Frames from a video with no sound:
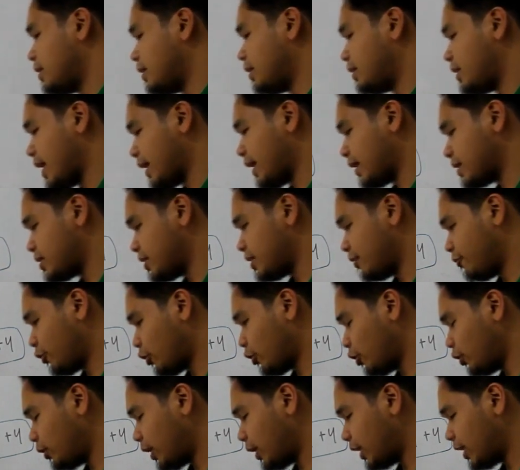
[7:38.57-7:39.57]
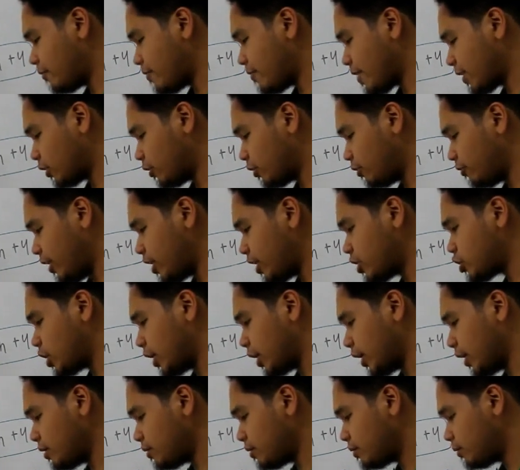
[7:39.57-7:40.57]
Next, if we're going to get the factor of h
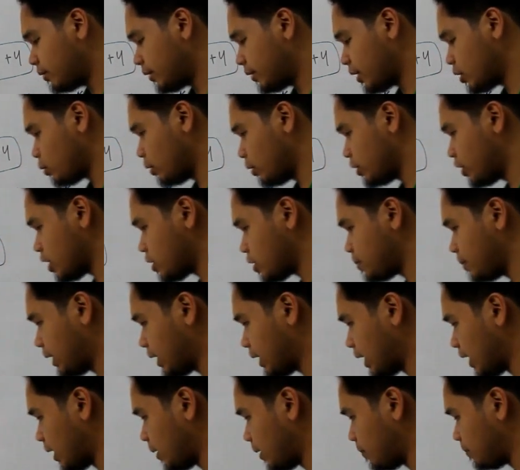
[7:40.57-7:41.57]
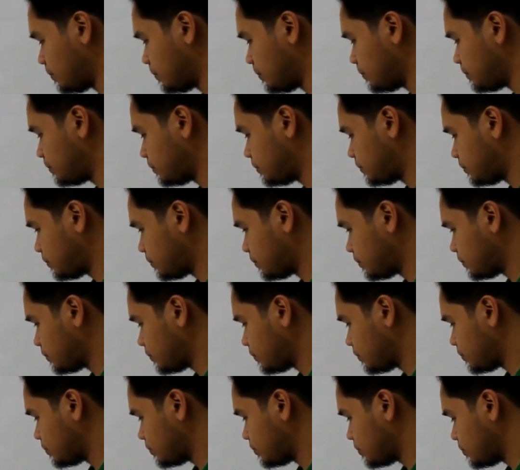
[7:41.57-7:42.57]
here, this will just become
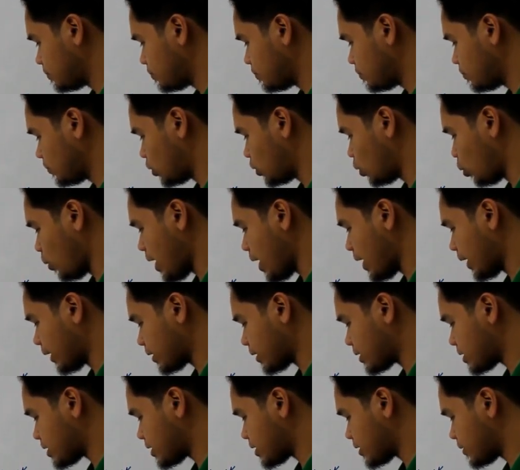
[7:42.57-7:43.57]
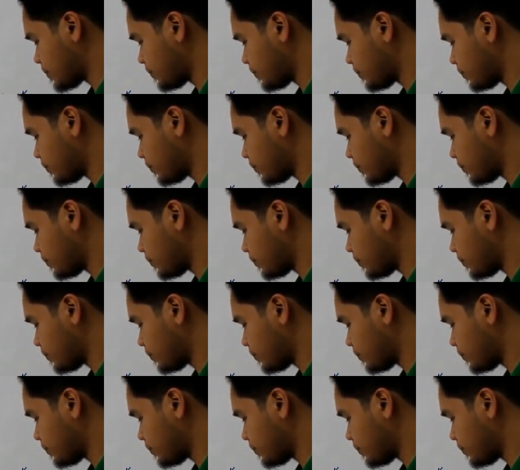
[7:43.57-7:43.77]
2x.